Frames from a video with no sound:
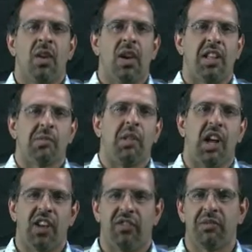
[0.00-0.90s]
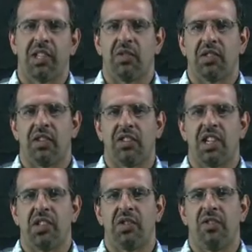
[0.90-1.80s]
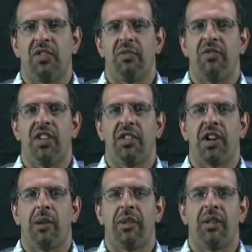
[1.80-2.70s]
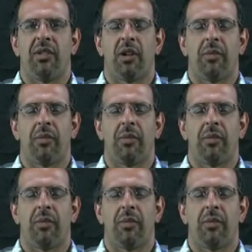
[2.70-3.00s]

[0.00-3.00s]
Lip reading: we have this blog from SQL Server Central from Phil Darman.